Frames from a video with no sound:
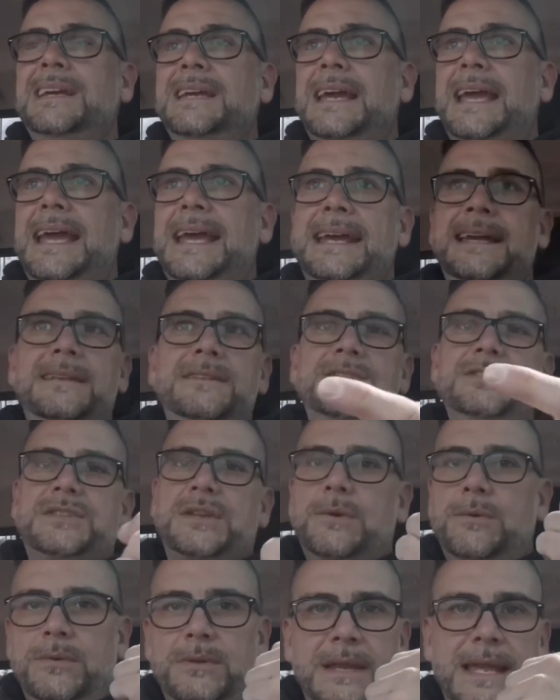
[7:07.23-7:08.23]
and
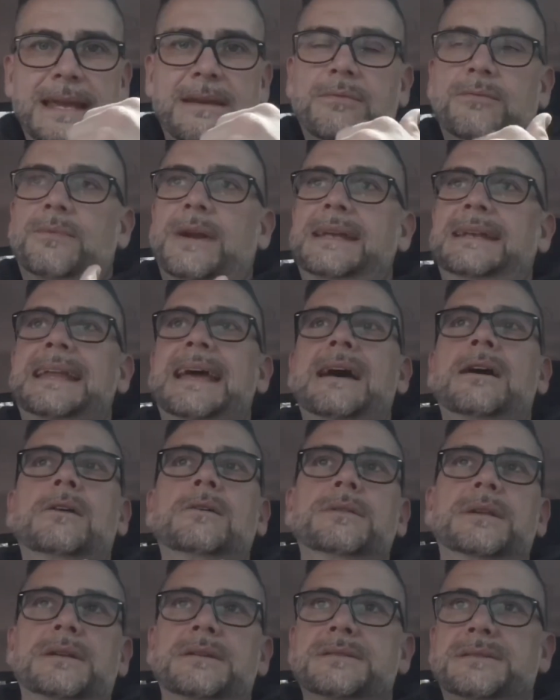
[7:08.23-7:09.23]
so like right now
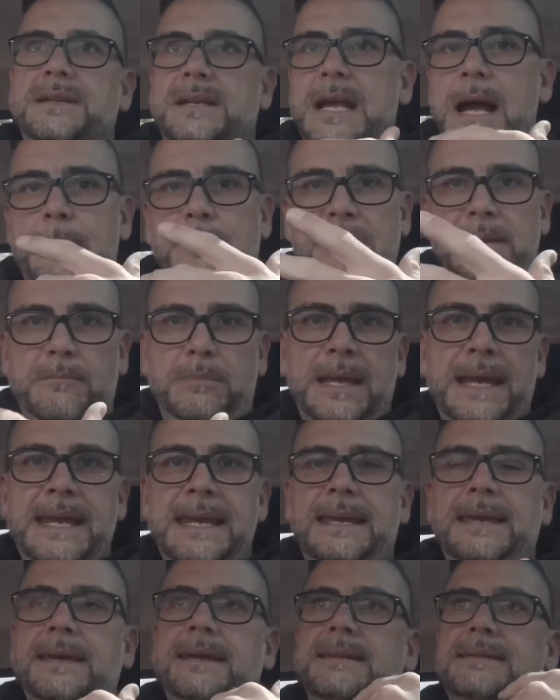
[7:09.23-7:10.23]
there's a couple of
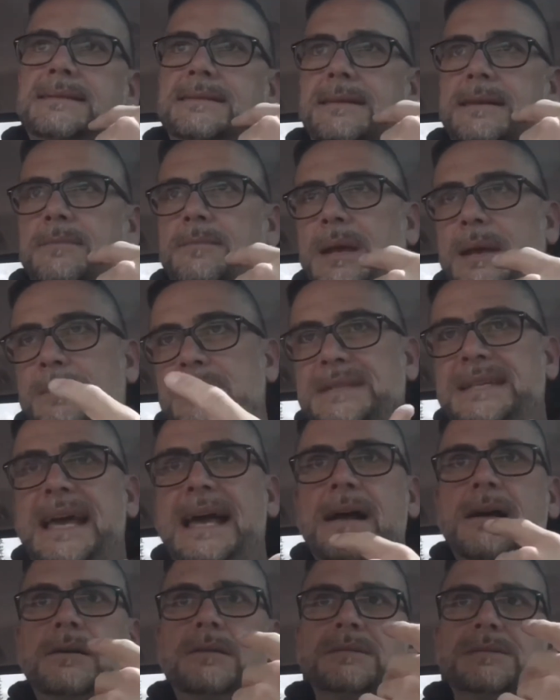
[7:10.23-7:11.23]
blankets and paper
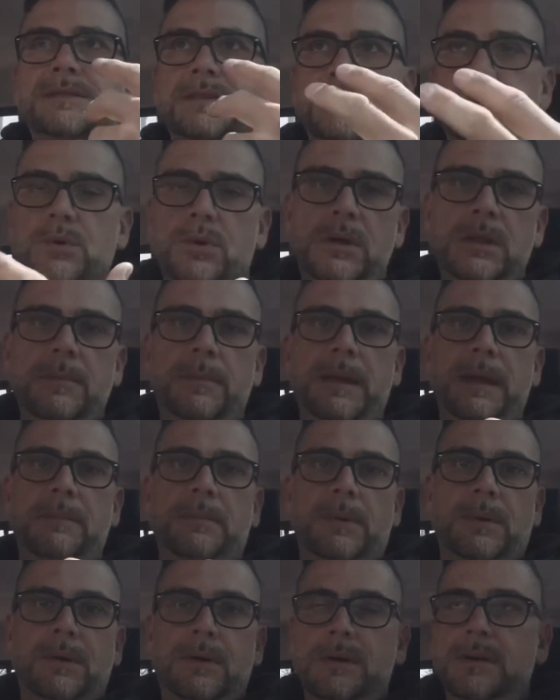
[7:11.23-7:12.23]
towels and toilet
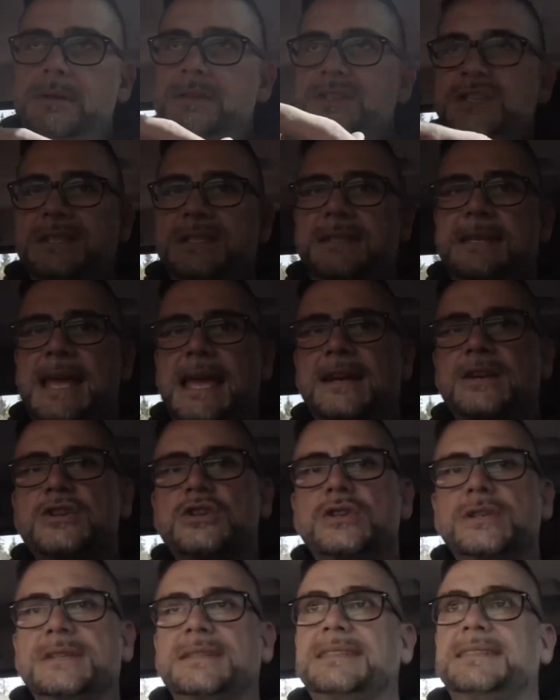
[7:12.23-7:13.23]
paper and just
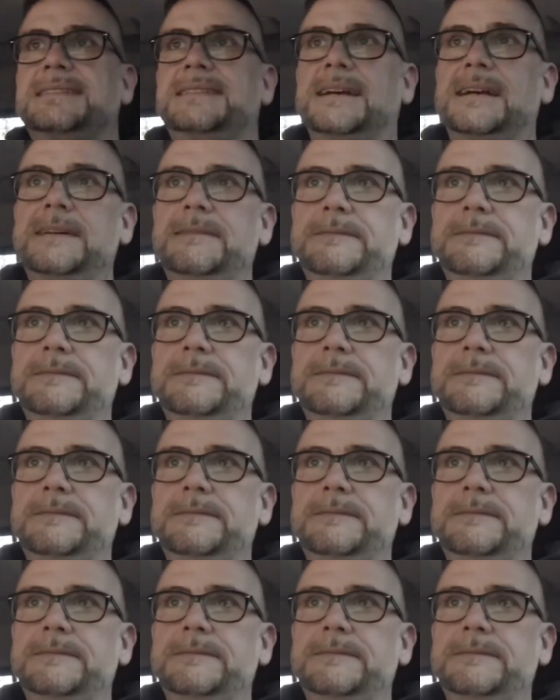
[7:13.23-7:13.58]
extra stuff.